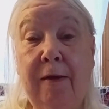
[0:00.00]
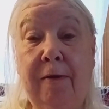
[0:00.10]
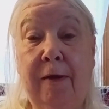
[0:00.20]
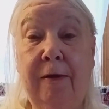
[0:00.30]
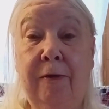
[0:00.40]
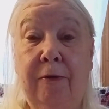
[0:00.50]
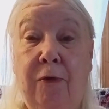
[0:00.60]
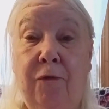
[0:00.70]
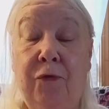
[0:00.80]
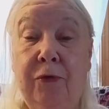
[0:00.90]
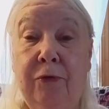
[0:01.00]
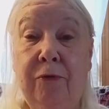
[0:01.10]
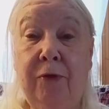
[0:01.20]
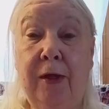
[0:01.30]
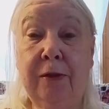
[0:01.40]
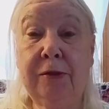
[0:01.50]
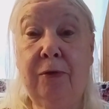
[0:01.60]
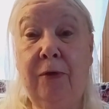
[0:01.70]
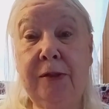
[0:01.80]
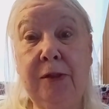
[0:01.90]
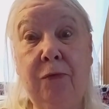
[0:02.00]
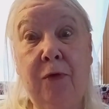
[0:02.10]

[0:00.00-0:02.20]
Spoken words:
I didn't know if you knew that. So I said, well,